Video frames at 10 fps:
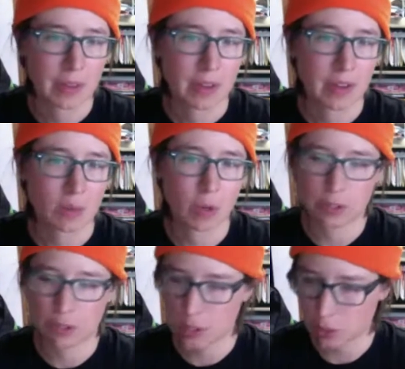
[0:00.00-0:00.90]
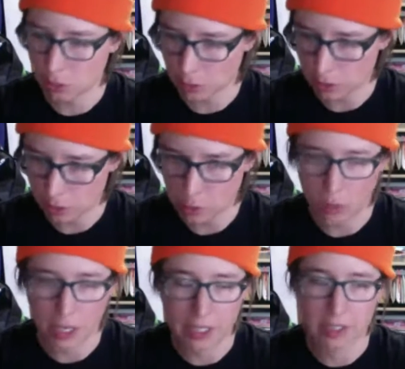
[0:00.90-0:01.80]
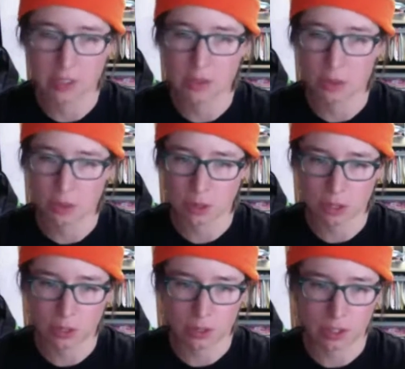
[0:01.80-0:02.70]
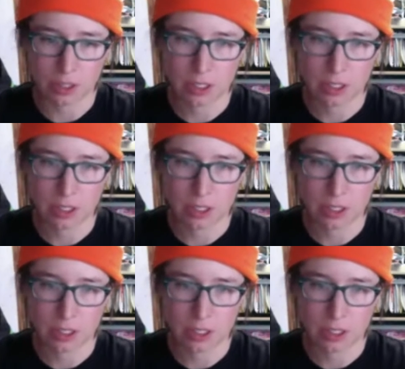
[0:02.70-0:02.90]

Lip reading: whether it's her writings or her